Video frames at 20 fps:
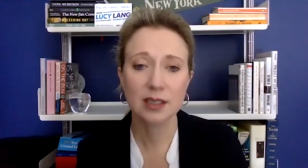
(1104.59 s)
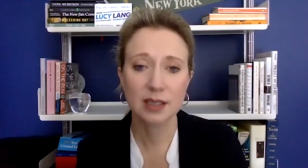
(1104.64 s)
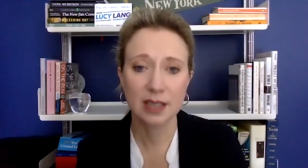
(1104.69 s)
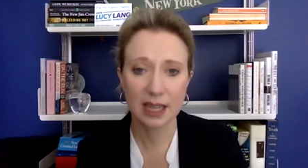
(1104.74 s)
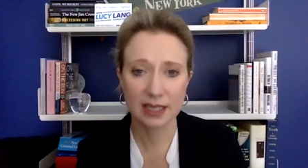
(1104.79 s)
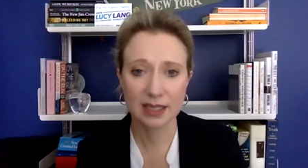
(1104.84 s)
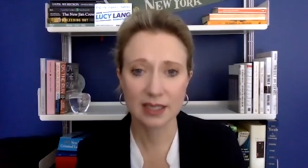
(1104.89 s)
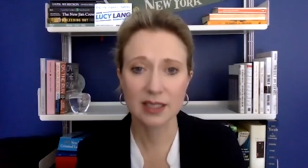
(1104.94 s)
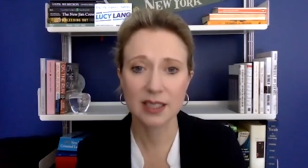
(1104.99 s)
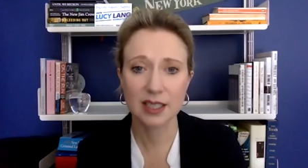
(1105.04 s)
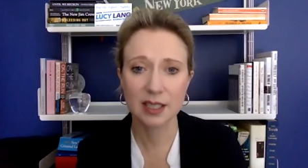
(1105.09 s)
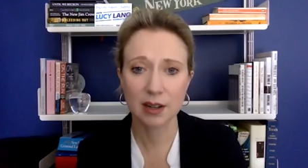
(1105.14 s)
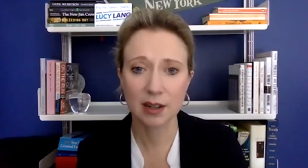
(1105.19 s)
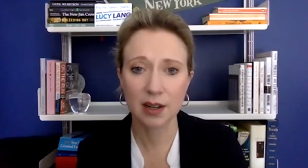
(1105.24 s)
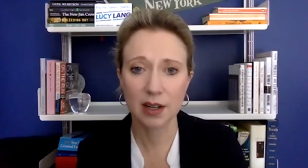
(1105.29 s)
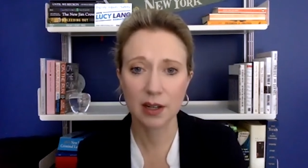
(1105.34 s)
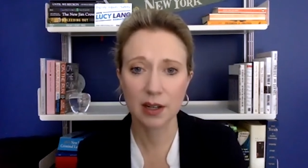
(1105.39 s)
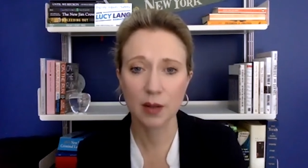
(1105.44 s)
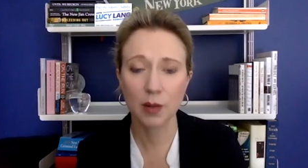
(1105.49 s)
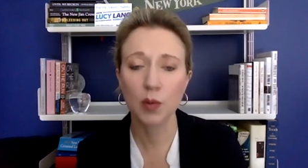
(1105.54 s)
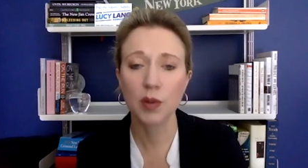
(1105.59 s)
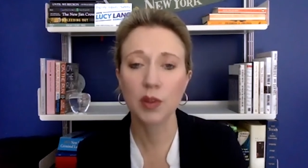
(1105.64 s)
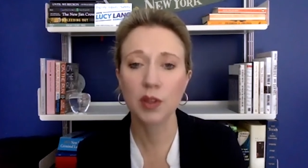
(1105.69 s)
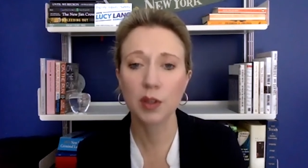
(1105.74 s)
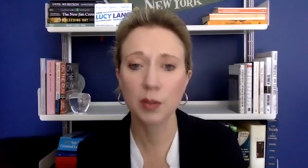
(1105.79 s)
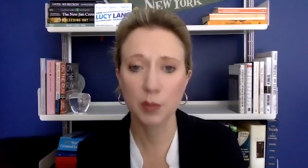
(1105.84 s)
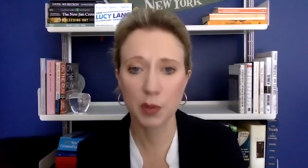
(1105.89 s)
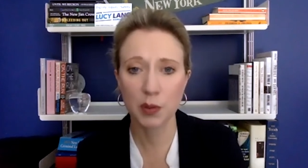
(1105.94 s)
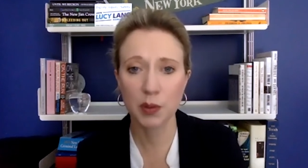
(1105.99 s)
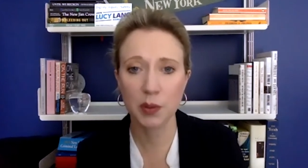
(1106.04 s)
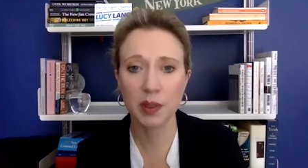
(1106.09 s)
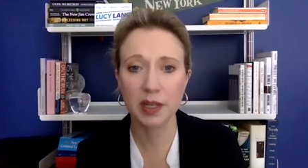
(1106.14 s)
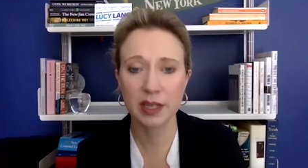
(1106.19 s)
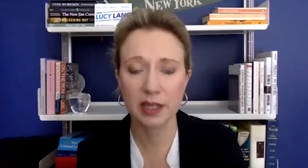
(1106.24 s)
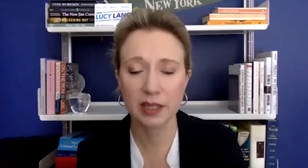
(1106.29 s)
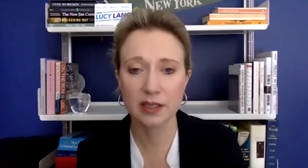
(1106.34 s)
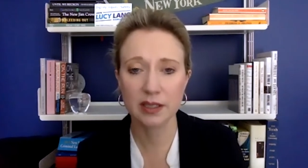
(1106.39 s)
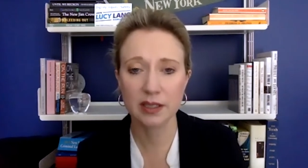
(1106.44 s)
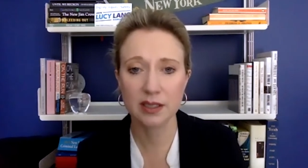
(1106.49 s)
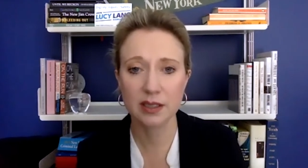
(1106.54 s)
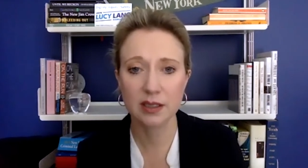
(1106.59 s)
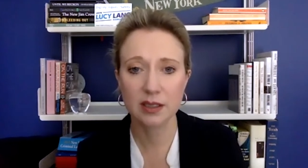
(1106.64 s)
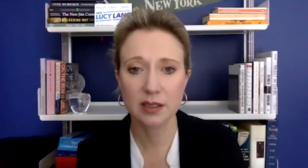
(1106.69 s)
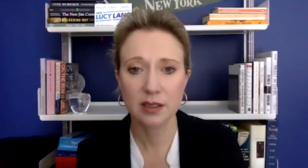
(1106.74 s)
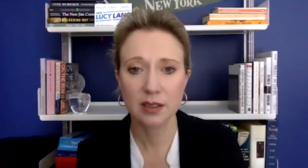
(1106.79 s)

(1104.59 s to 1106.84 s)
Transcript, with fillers: necessary with communities